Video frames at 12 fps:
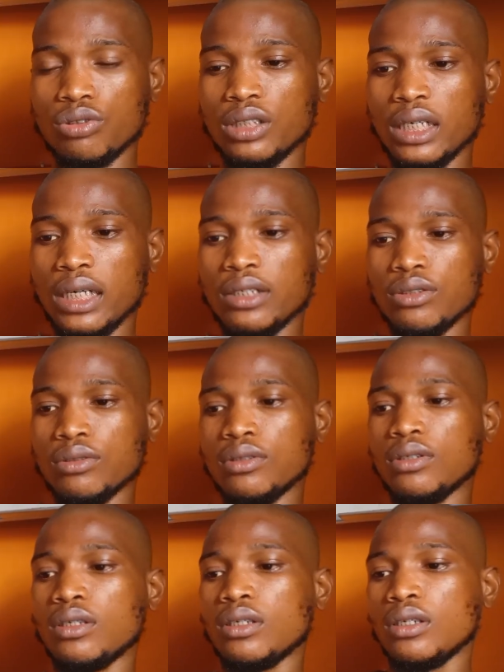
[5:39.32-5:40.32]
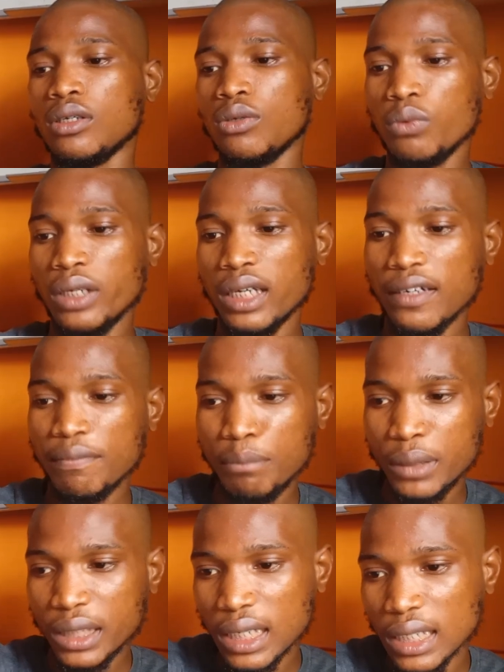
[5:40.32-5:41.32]
iron. We have
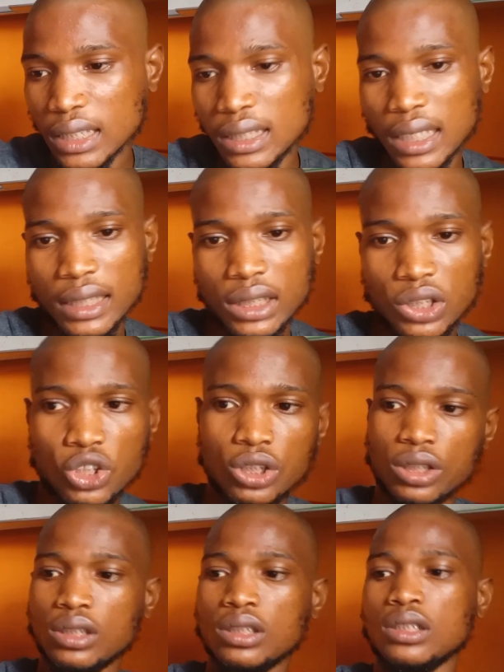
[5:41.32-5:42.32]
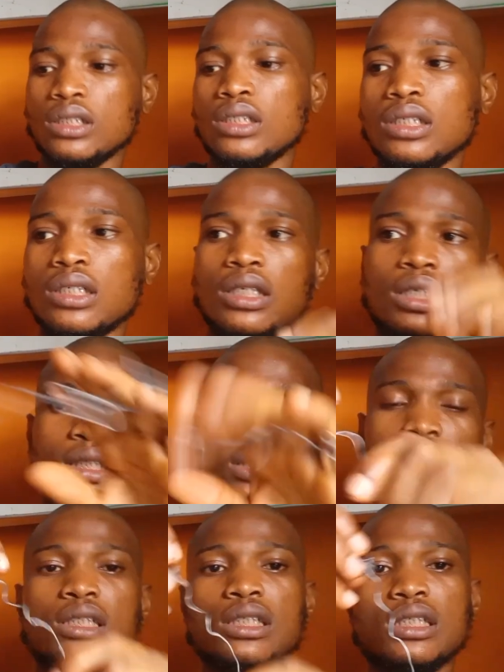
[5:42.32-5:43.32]
bigger size.
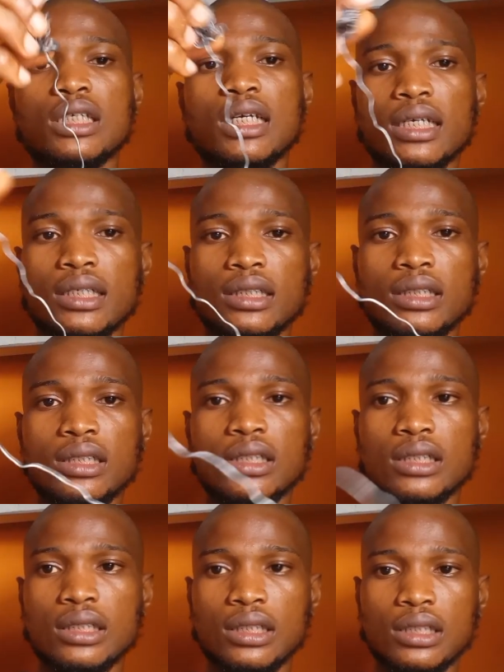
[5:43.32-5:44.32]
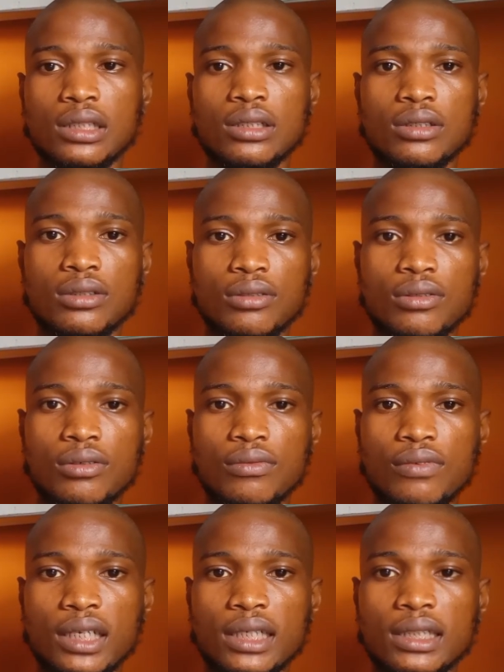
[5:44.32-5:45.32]
This is a kind of lead.